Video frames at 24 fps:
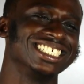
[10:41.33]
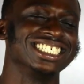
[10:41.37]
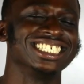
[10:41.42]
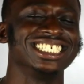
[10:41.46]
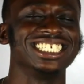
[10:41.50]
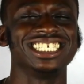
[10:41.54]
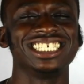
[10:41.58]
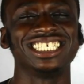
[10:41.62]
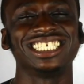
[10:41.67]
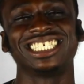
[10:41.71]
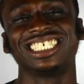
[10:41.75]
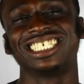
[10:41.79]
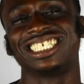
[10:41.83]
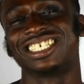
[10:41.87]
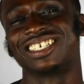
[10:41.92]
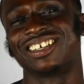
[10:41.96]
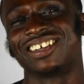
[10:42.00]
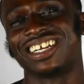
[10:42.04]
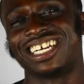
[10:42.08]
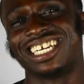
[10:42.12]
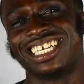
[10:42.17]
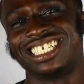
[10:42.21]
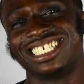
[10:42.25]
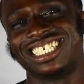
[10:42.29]
This is
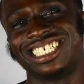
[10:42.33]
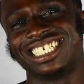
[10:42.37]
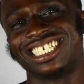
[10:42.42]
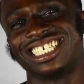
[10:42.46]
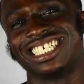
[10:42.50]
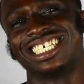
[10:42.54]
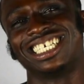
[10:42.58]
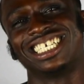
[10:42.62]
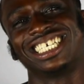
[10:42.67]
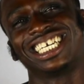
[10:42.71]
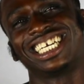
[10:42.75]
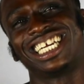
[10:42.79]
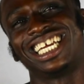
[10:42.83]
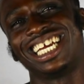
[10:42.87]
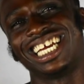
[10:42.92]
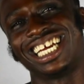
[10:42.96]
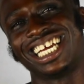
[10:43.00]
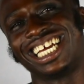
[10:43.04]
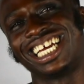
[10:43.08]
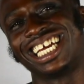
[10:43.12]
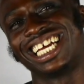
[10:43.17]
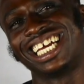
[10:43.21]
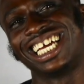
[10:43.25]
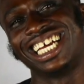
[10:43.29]
crazy.
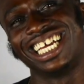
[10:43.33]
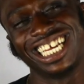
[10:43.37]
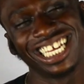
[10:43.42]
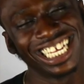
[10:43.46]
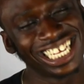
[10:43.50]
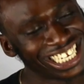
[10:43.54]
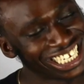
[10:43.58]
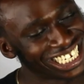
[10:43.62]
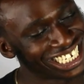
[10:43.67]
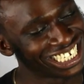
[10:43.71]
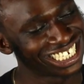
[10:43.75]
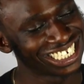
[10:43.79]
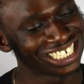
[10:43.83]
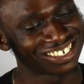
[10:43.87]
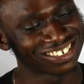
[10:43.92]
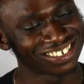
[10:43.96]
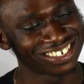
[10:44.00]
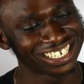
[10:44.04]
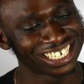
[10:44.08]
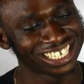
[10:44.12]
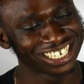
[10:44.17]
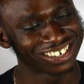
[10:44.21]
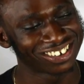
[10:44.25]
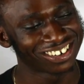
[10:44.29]
This is
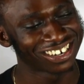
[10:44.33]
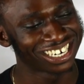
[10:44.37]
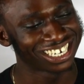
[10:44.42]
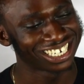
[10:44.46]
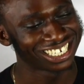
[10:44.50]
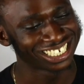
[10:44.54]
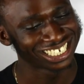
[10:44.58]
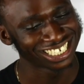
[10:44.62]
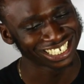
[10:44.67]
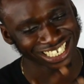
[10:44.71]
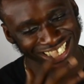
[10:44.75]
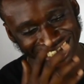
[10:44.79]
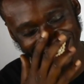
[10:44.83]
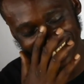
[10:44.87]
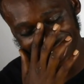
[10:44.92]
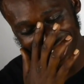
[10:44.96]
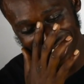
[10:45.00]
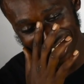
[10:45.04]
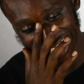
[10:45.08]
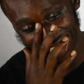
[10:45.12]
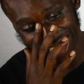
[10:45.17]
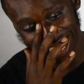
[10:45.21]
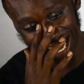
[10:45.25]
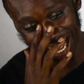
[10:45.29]
really crazy.
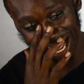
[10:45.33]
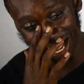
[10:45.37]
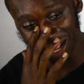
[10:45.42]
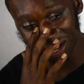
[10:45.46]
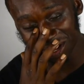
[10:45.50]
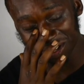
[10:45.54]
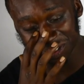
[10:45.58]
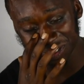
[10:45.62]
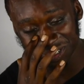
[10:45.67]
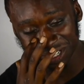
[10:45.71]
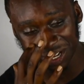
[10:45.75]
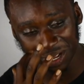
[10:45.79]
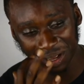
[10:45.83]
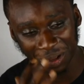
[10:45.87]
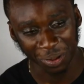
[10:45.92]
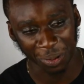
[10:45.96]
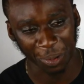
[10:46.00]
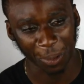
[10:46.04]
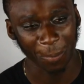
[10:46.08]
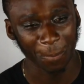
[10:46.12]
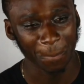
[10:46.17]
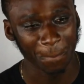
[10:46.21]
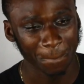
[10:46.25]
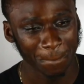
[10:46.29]
I don't
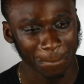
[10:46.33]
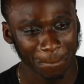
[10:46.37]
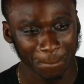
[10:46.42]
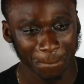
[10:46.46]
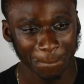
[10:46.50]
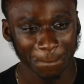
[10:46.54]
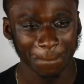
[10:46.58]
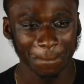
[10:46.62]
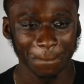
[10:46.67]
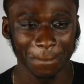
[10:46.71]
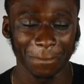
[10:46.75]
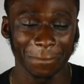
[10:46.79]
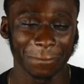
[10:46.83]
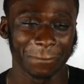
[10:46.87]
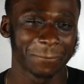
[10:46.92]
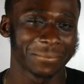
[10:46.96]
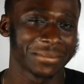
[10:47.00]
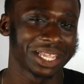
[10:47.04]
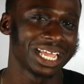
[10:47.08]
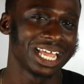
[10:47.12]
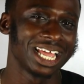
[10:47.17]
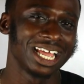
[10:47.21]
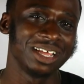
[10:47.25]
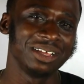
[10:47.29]
know.
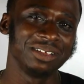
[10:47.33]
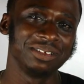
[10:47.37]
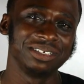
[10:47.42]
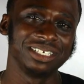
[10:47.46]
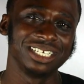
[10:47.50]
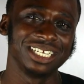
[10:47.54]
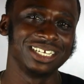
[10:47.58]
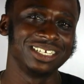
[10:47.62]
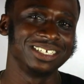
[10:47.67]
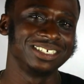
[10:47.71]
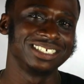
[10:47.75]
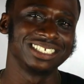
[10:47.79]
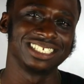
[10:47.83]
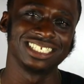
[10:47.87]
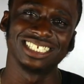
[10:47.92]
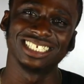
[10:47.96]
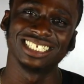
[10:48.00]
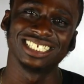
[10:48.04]
I don't know.